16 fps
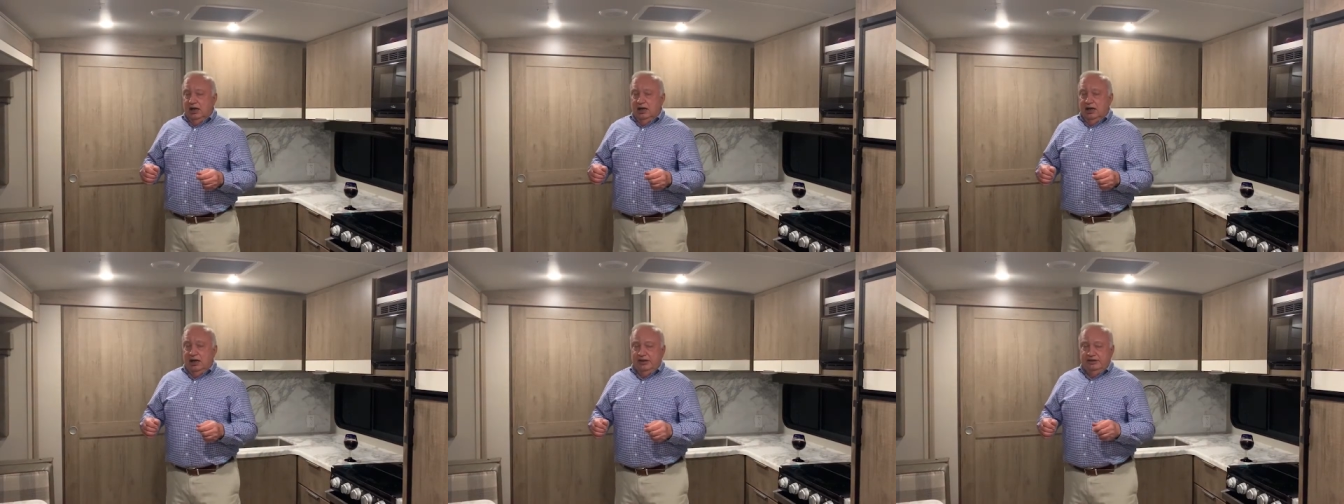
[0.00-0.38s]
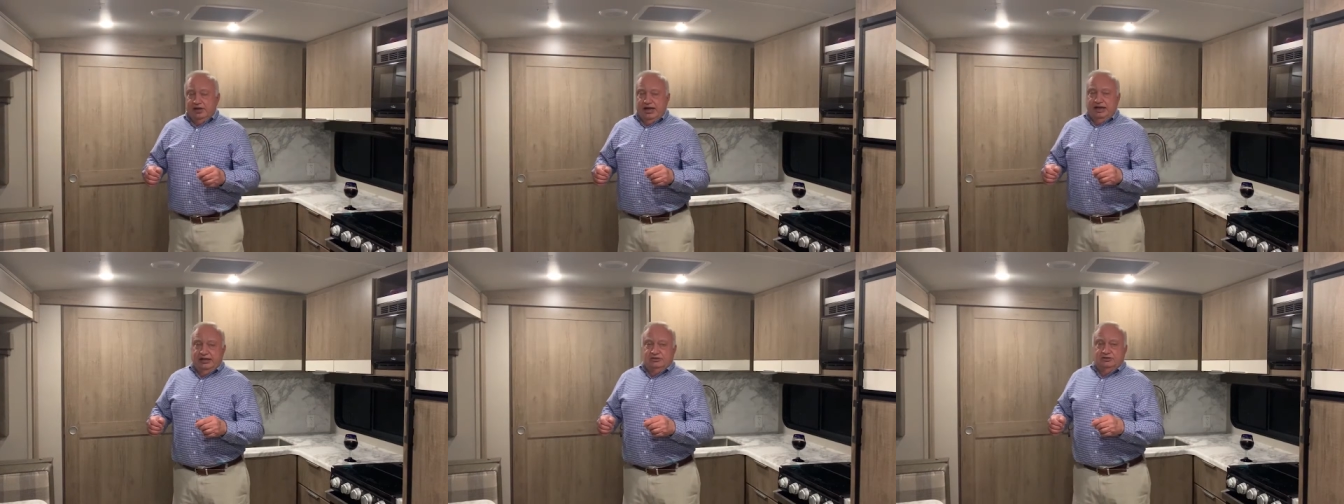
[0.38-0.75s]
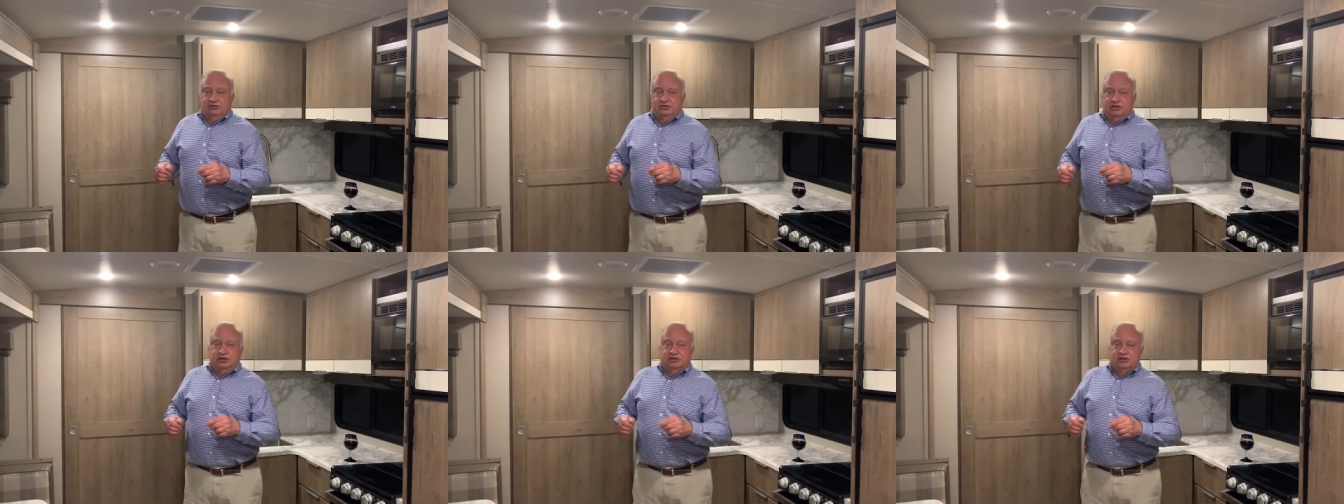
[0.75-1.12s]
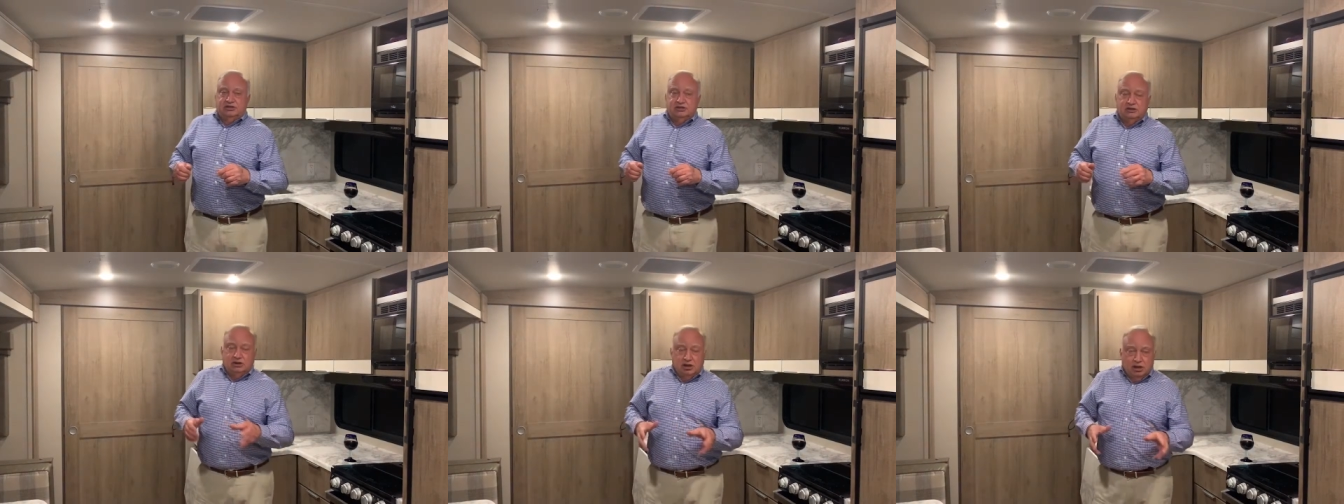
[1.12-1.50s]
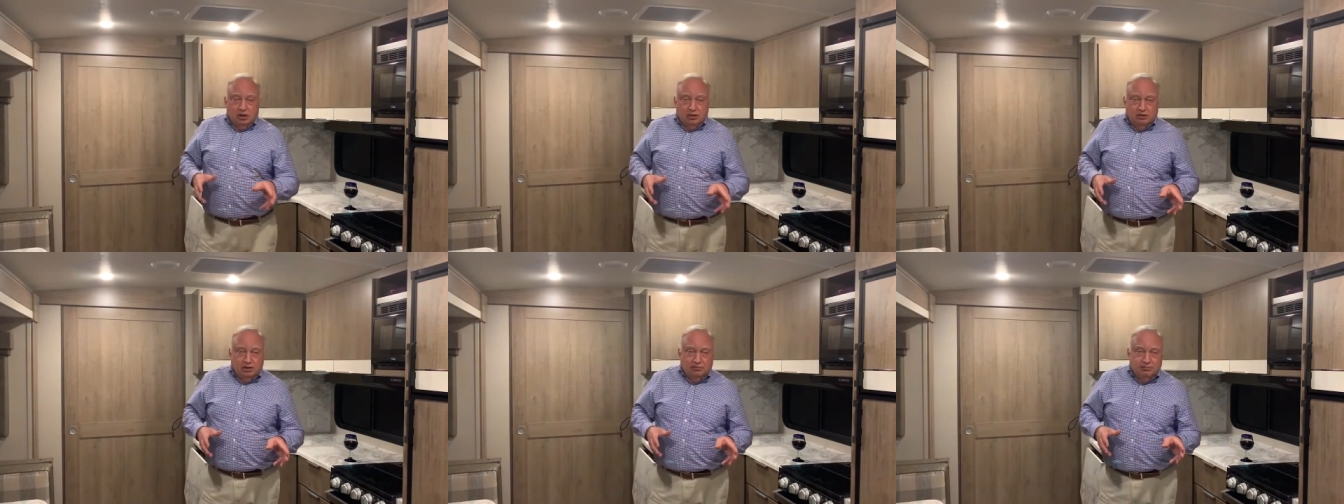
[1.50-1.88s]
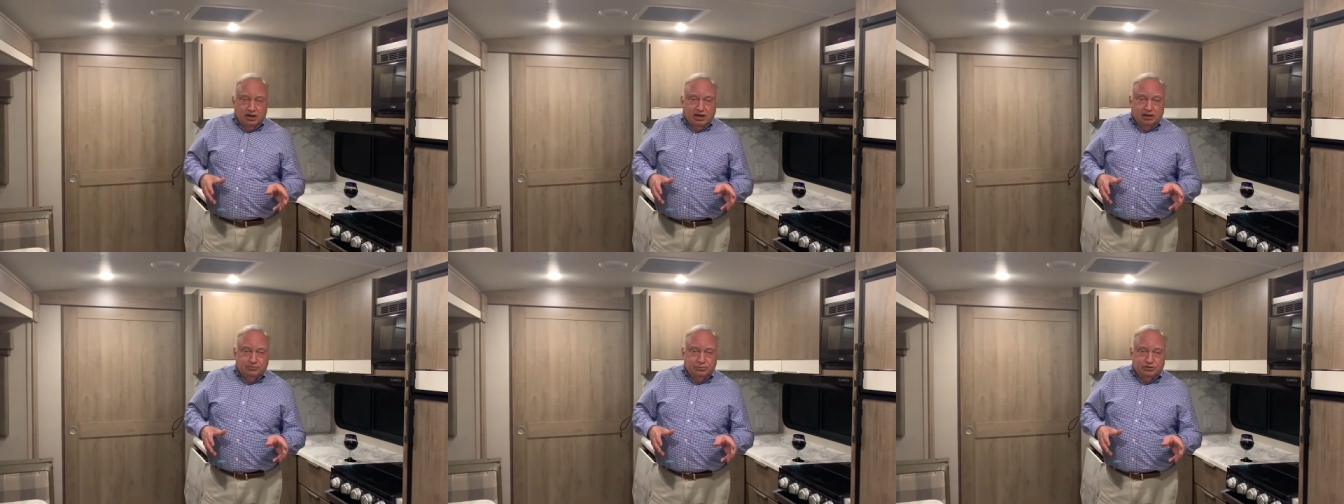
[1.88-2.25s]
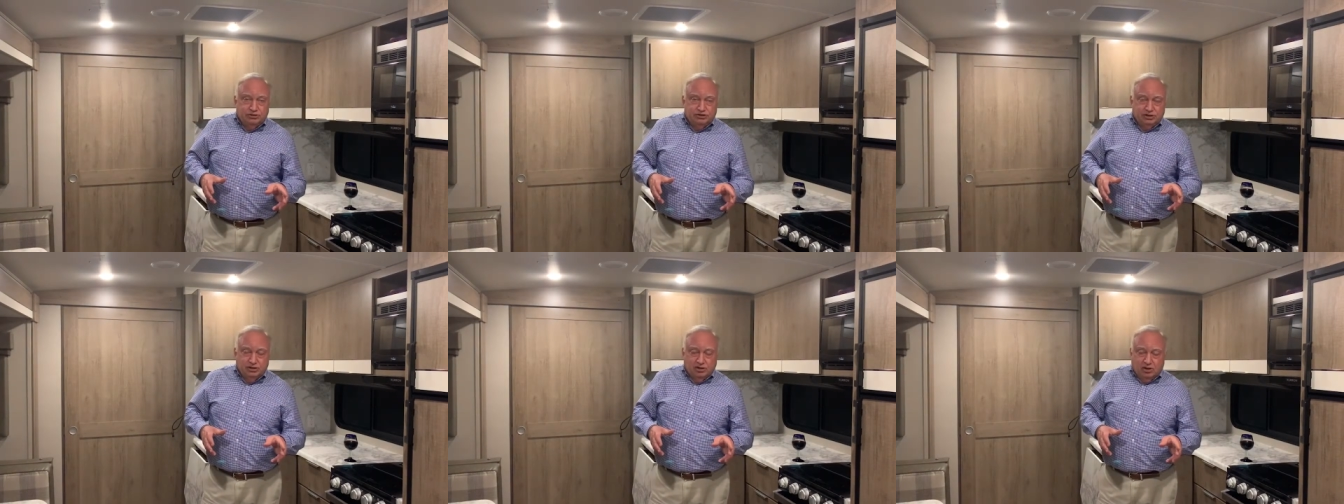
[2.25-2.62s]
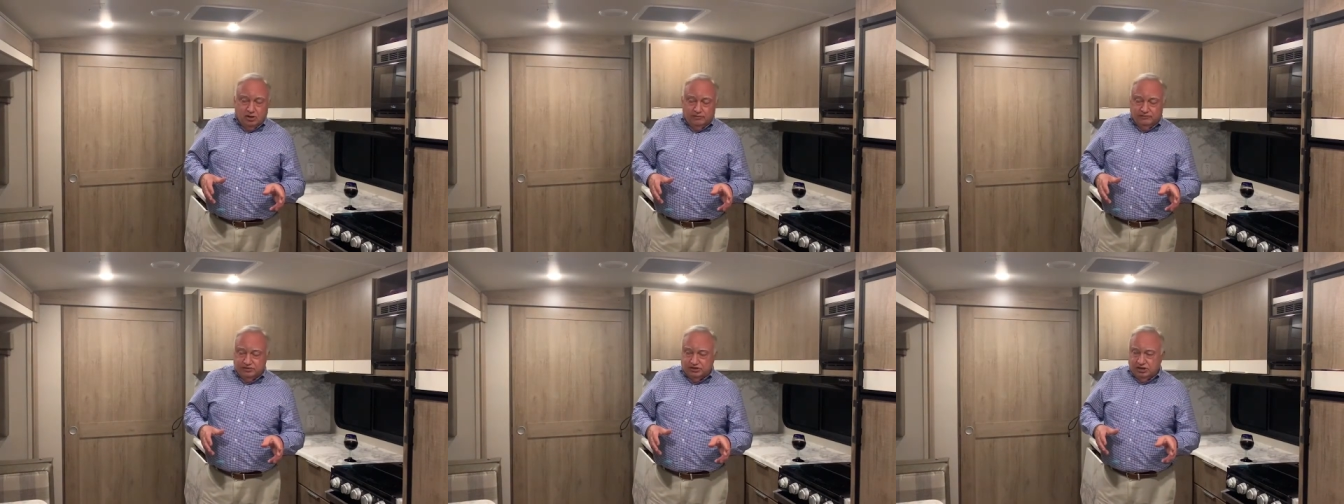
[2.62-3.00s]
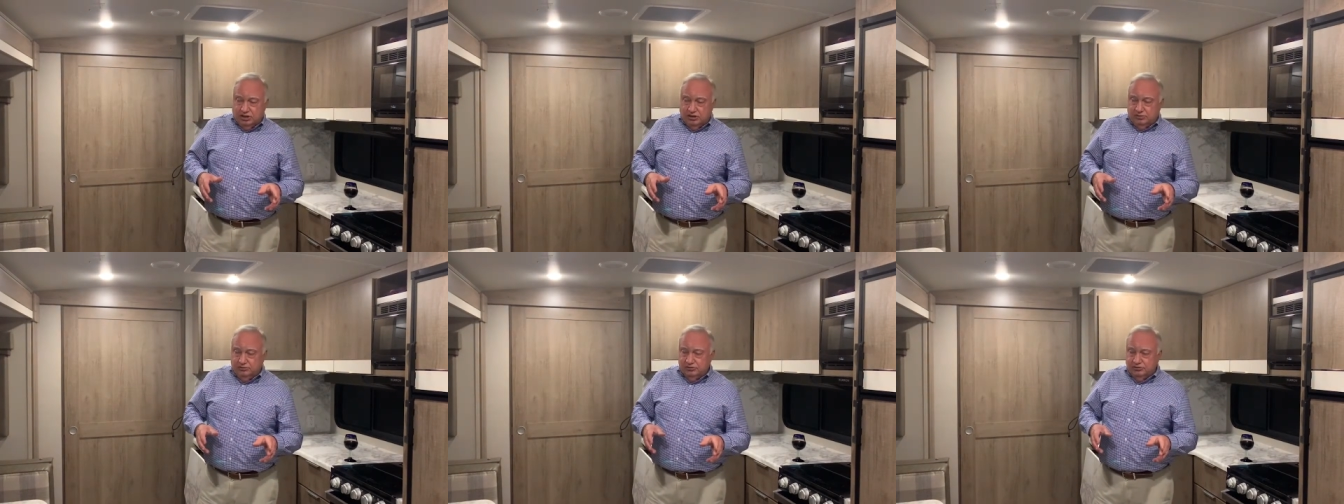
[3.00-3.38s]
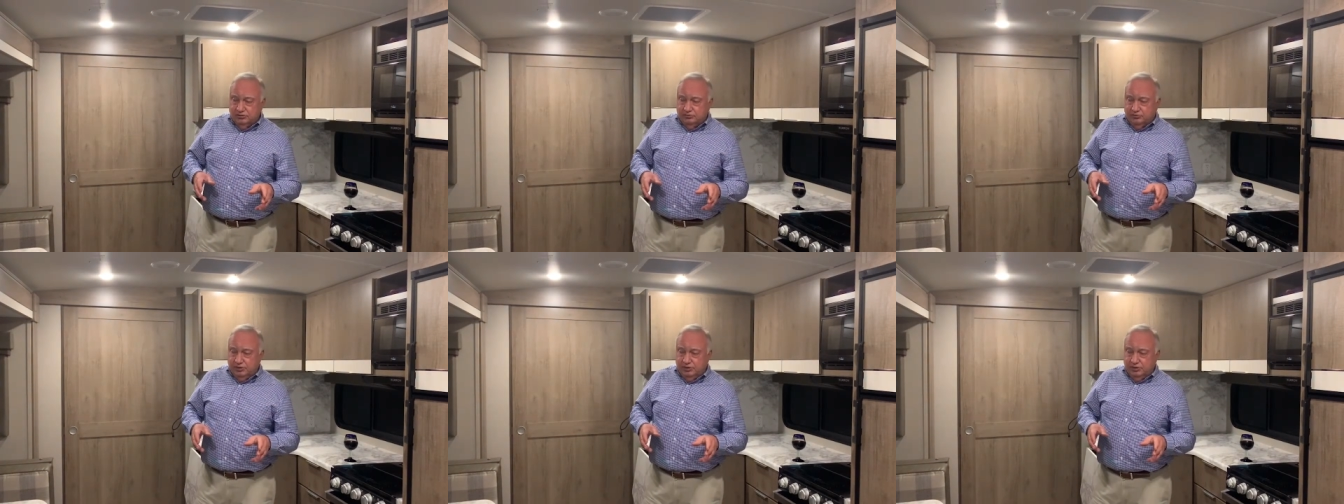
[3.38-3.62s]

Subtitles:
And the answer is no, I'm not pushing Harvest Host.